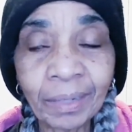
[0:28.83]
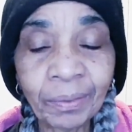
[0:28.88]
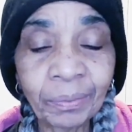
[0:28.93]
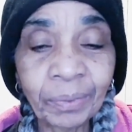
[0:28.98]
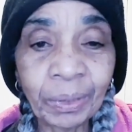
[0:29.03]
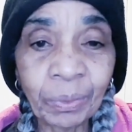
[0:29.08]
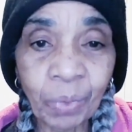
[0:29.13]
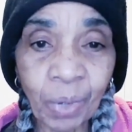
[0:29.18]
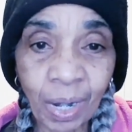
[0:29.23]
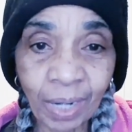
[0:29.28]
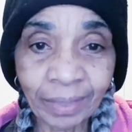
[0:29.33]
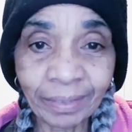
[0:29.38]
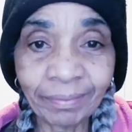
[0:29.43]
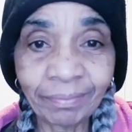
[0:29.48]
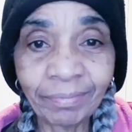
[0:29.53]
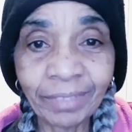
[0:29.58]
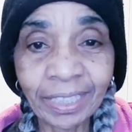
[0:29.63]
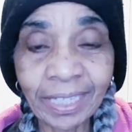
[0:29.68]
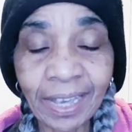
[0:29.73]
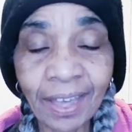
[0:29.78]
we
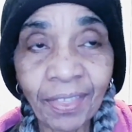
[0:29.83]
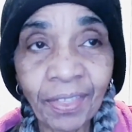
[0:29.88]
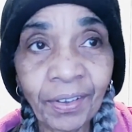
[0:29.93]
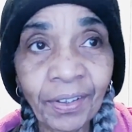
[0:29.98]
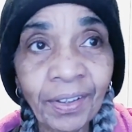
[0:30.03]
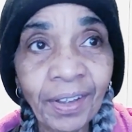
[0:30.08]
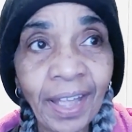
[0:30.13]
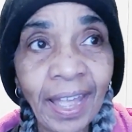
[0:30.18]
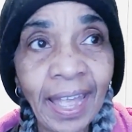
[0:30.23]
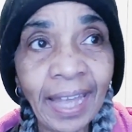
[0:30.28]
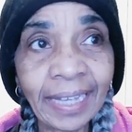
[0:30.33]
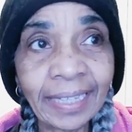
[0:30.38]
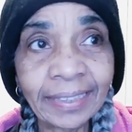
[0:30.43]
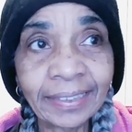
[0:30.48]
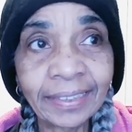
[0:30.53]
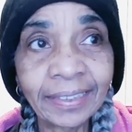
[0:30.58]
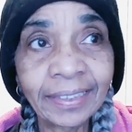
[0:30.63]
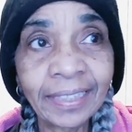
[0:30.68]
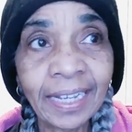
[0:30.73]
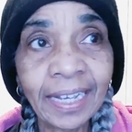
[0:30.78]
walked together
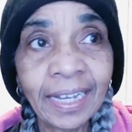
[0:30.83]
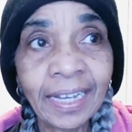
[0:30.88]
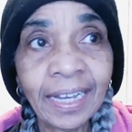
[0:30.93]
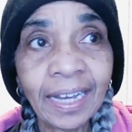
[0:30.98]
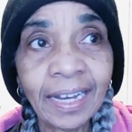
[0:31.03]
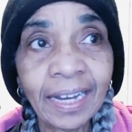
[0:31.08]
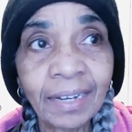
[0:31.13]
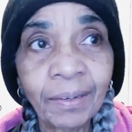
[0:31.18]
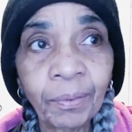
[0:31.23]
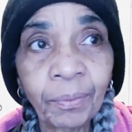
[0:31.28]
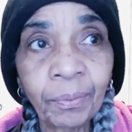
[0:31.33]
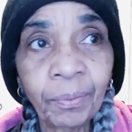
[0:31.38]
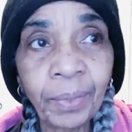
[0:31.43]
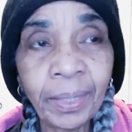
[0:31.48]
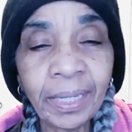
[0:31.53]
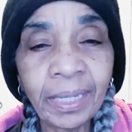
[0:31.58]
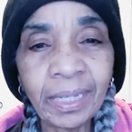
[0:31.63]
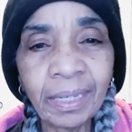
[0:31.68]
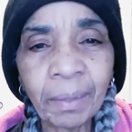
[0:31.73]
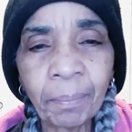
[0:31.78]
and
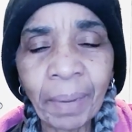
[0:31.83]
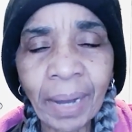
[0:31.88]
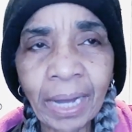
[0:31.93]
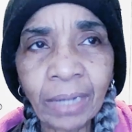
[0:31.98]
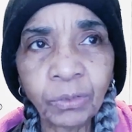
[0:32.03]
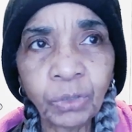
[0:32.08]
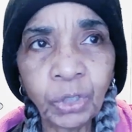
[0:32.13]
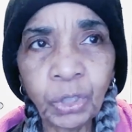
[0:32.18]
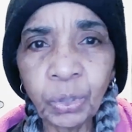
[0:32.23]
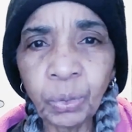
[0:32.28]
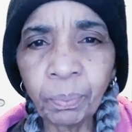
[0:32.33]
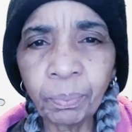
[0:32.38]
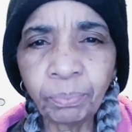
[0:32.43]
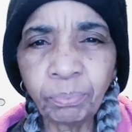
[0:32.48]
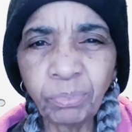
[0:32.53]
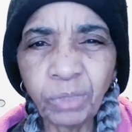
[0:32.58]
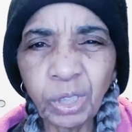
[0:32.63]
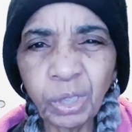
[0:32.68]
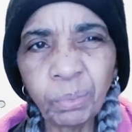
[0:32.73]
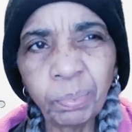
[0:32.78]
we about
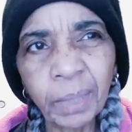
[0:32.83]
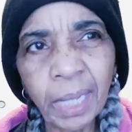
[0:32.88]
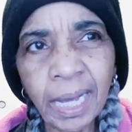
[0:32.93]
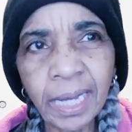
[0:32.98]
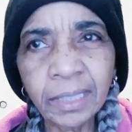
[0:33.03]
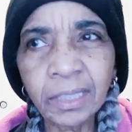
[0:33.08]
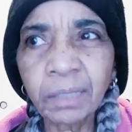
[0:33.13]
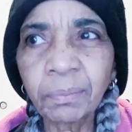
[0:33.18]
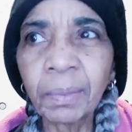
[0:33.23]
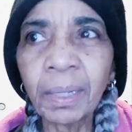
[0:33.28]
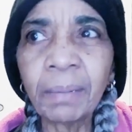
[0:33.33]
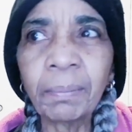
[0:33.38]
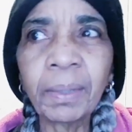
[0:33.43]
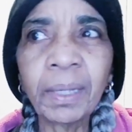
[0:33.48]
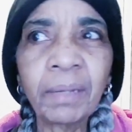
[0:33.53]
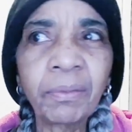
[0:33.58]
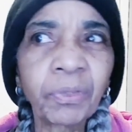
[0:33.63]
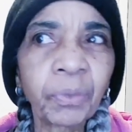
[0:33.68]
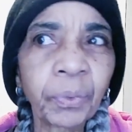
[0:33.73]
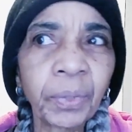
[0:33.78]
two blocks,
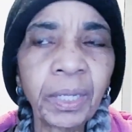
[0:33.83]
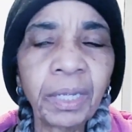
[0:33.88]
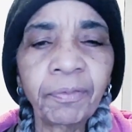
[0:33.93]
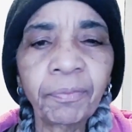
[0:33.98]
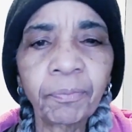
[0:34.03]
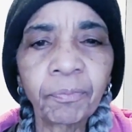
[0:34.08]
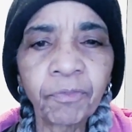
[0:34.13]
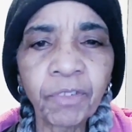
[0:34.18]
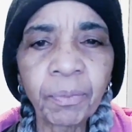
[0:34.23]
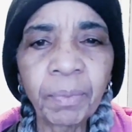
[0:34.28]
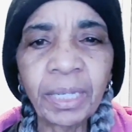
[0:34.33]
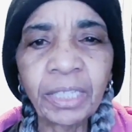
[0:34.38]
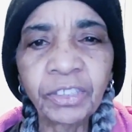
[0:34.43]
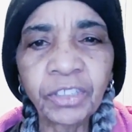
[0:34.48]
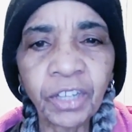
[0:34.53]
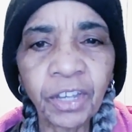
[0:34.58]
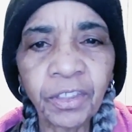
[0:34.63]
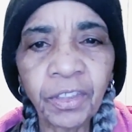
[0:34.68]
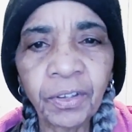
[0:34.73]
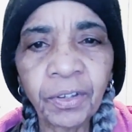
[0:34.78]
maybe three from
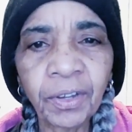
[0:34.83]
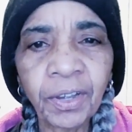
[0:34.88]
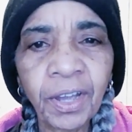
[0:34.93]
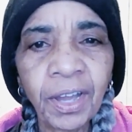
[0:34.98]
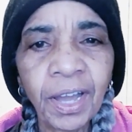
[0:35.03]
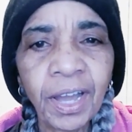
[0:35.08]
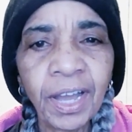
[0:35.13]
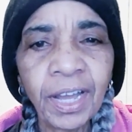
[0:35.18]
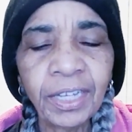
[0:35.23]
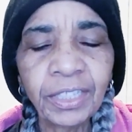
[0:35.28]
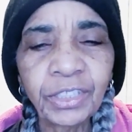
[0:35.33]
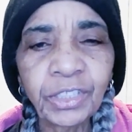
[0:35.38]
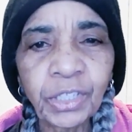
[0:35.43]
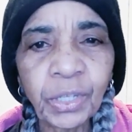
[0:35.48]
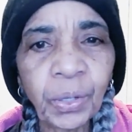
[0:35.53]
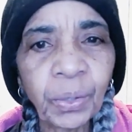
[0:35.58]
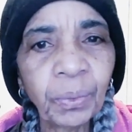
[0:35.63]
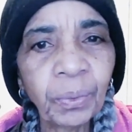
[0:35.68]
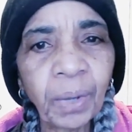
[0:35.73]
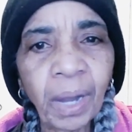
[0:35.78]
each other.
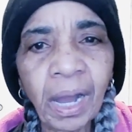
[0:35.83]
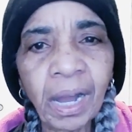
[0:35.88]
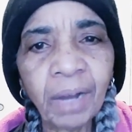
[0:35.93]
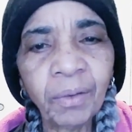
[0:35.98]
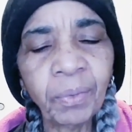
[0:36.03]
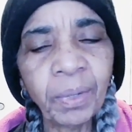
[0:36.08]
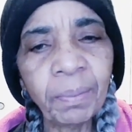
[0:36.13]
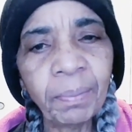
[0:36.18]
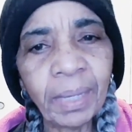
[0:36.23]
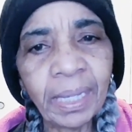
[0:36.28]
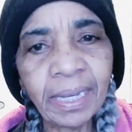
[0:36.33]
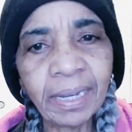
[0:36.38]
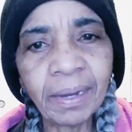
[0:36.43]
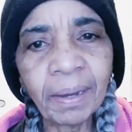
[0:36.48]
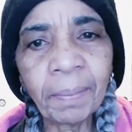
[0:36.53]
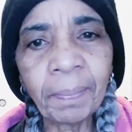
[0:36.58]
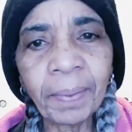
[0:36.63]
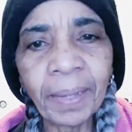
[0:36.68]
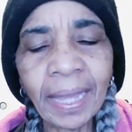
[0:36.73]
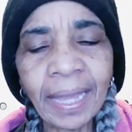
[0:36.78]
So we meet
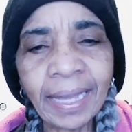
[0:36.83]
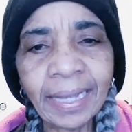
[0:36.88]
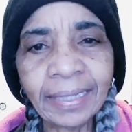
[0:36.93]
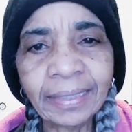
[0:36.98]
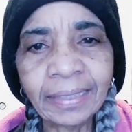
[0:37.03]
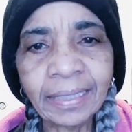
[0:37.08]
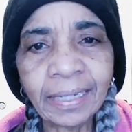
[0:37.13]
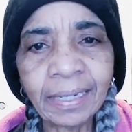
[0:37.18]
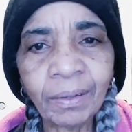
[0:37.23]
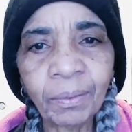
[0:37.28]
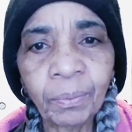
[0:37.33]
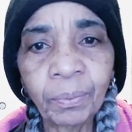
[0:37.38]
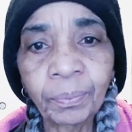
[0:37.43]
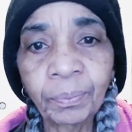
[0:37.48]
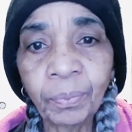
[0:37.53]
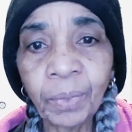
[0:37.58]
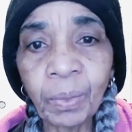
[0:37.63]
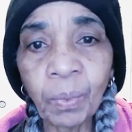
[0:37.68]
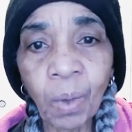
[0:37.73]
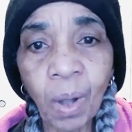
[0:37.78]
up and
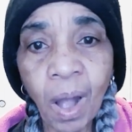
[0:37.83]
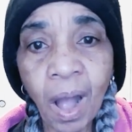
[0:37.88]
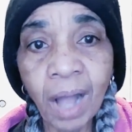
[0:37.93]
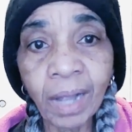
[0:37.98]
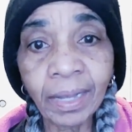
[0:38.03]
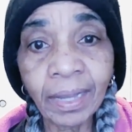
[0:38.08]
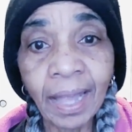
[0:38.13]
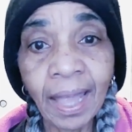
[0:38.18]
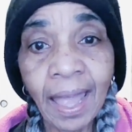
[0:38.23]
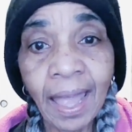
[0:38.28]
we walk.